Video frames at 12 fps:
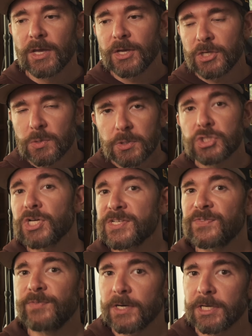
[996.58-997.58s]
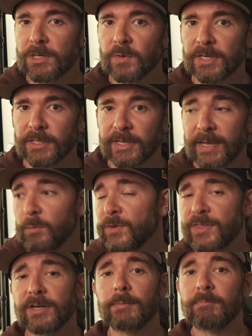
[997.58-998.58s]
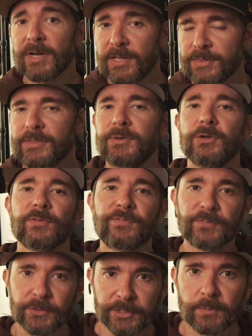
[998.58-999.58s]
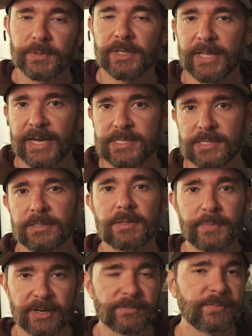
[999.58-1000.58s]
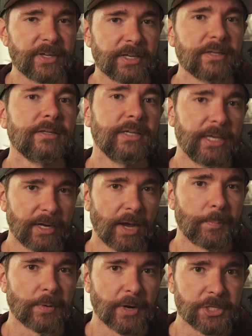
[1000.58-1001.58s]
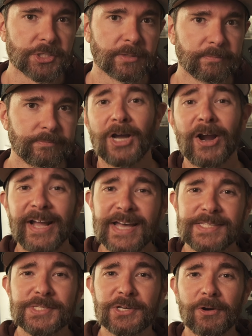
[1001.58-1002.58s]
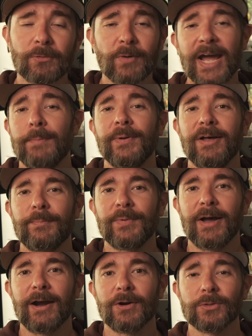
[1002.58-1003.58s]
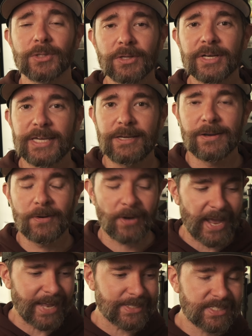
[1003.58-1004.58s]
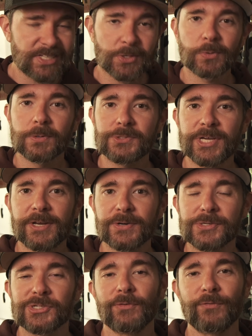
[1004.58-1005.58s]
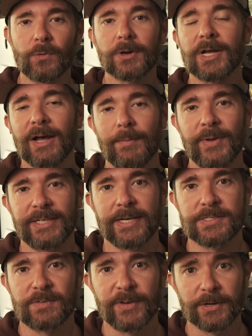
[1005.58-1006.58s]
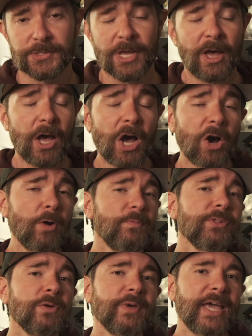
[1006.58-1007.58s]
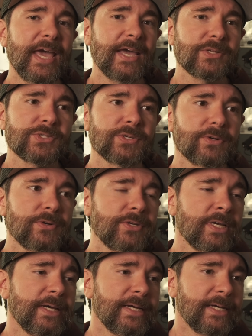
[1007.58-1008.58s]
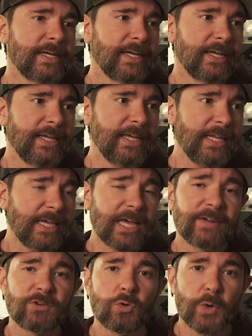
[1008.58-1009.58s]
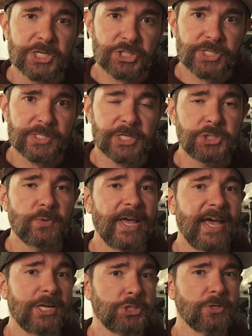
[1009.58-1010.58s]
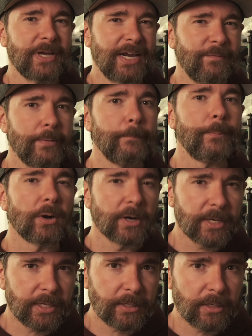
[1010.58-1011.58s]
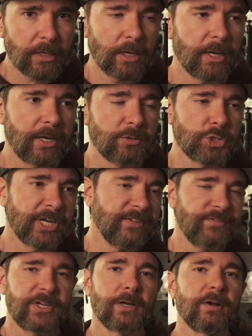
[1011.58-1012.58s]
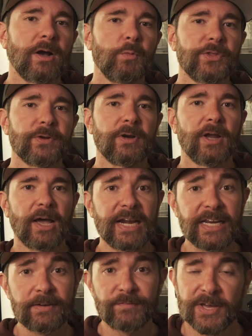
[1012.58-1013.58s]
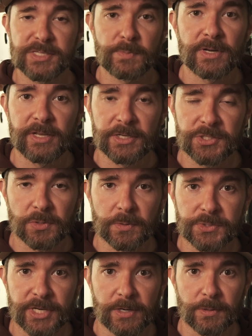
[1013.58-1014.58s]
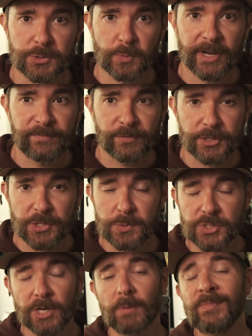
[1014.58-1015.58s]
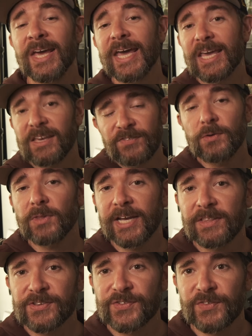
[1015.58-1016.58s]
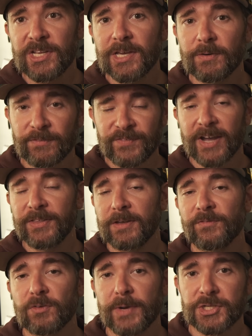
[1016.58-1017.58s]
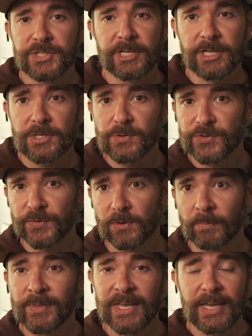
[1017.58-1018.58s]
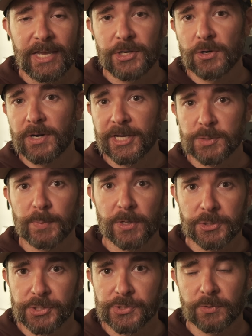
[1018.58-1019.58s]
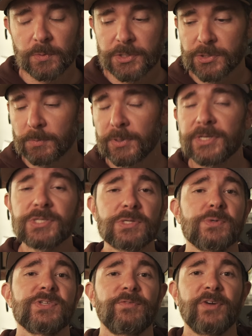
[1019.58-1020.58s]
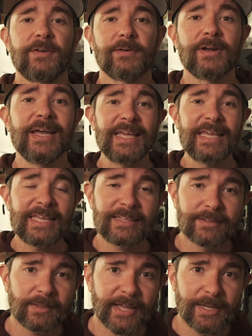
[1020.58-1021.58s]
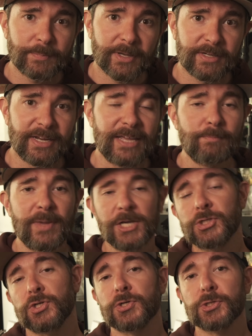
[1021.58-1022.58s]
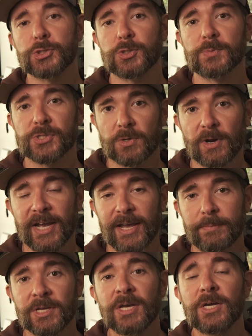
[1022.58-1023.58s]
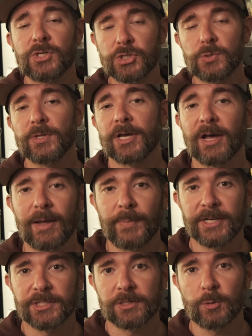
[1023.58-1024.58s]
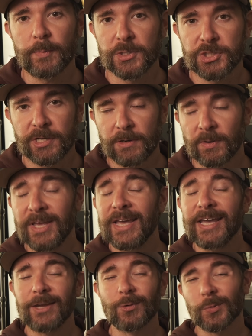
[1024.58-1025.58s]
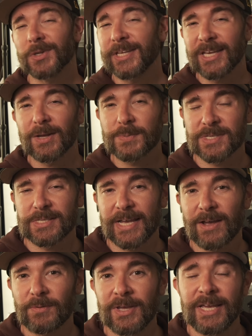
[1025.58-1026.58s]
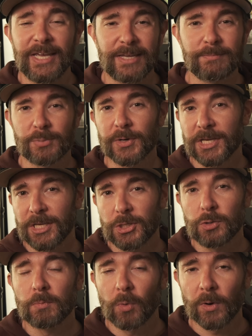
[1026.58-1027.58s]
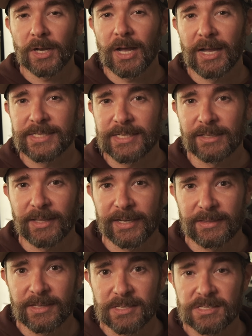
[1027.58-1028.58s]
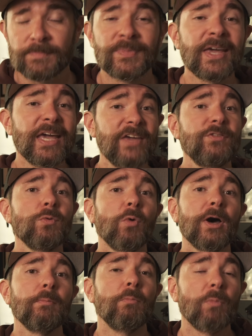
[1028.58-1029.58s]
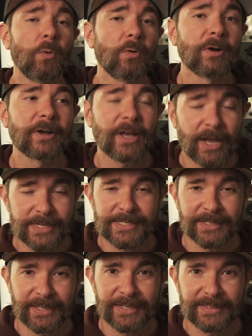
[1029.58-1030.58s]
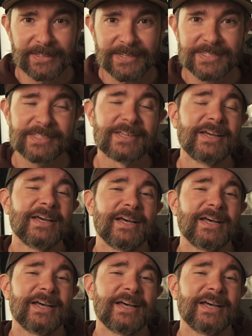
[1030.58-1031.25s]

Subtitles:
you adjust very quickly. And within a month, you're fully realizing the benefit in operation. All right, guys, that's gonna wrap up our look here at tiltrotators for compact excavators. Hopefully we answered any kind of questions that you had as you're kind of embarking on trying to figure out whether or not an investment in a tiltrotator is right for you. So if you like this video and found the information in it useful in your next purchase or rental, please do us a favor hit the like button and make sure you're subscribed to the Compact Equipment channel. It really helps us out in bringing you more content like this. If you want more content like this,